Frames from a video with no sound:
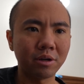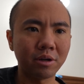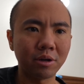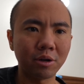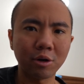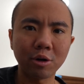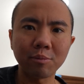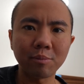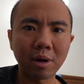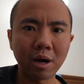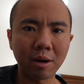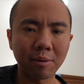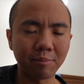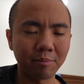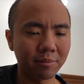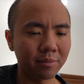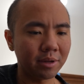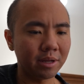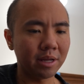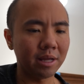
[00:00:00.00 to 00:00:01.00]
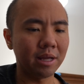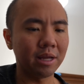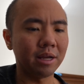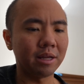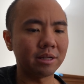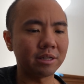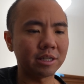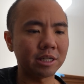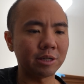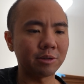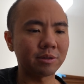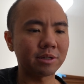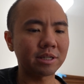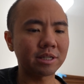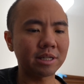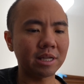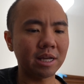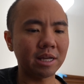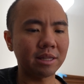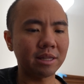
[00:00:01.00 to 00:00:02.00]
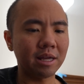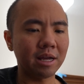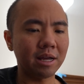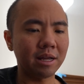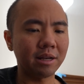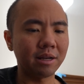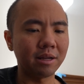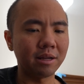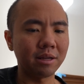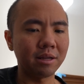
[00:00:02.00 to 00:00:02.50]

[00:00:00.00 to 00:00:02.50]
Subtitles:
her mom, and she was just saying that